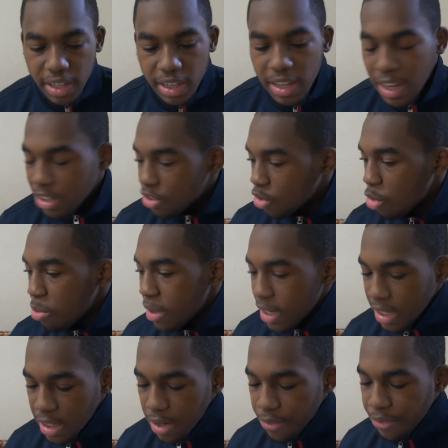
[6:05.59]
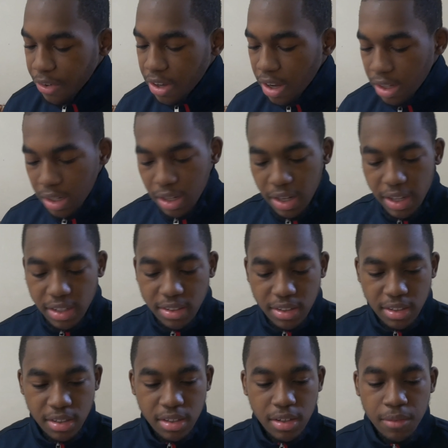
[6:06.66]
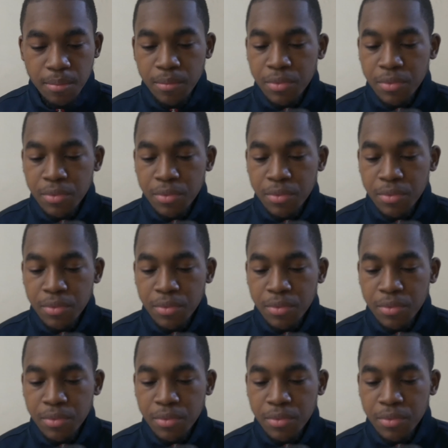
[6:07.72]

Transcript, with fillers: It got so many different color laces,